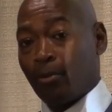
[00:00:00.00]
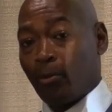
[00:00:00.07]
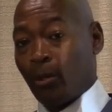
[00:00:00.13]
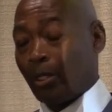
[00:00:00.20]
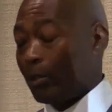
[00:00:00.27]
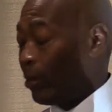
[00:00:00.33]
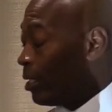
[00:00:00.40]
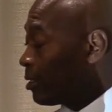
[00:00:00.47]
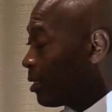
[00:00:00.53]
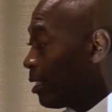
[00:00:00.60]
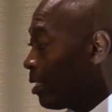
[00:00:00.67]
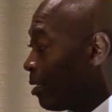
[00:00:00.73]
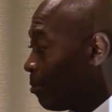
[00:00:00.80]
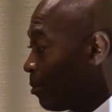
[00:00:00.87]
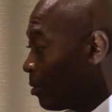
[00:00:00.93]
We had a great
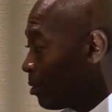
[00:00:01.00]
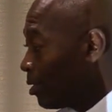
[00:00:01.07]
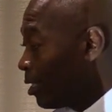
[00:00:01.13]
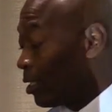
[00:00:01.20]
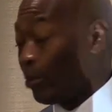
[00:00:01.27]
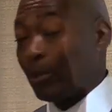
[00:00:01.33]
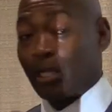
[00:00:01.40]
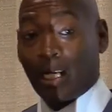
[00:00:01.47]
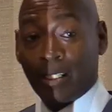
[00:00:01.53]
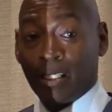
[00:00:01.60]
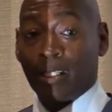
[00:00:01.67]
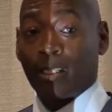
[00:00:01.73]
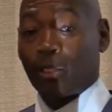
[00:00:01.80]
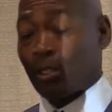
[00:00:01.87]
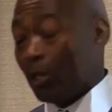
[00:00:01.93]
time. The other one I
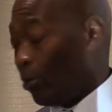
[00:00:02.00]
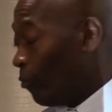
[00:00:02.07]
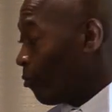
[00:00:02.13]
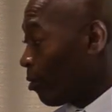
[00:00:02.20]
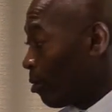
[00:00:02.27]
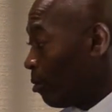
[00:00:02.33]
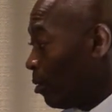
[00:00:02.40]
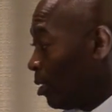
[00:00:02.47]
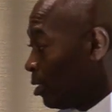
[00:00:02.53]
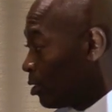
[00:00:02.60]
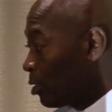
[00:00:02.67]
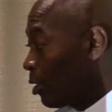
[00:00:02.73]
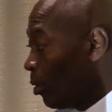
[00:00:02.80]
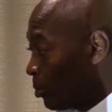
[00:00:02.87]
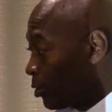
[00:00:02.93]
didn't get to go
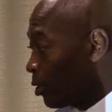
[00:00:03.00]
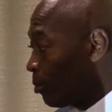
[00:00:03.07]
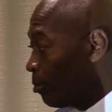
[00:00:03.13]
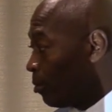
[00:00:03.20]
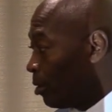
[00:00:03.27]
to.